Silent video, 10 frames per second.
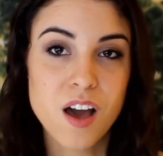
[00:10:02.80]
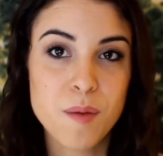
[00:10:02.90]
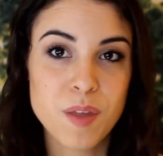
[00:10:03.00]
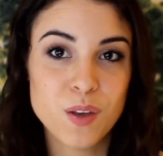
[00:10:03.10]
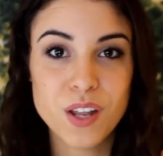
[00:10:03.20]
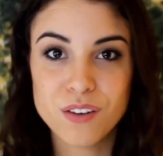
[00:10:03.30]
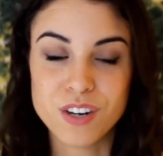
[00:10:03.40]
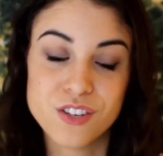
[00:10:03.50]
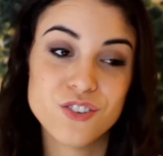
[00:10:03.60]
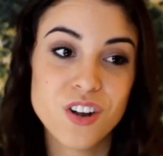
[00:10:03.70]
that you get
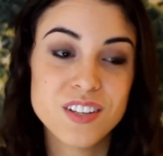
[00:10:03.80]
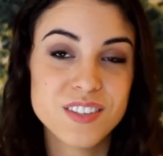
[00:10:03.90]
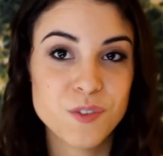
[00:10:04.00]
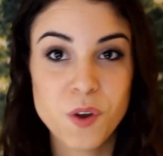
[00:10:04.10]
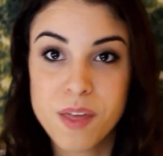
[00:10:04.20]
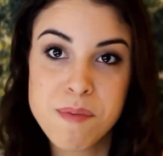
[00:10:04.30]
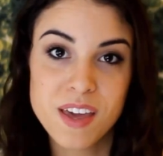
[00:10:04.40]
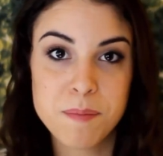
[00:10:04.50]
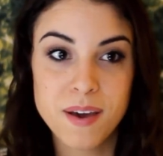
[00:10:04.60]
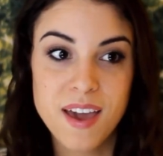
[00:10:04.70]
at restaurants where they
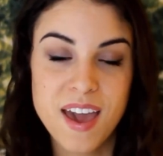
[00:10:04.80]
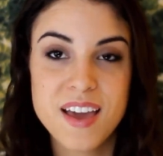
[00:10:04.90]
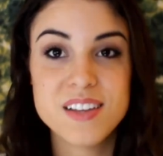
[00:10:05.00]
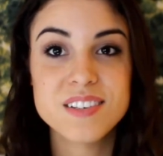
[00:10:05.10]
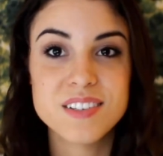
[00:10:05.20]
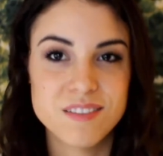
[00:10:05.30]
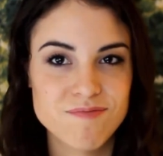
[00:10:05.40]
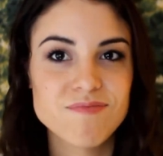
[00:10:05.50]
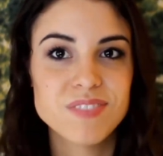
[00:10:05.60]
make it by hand.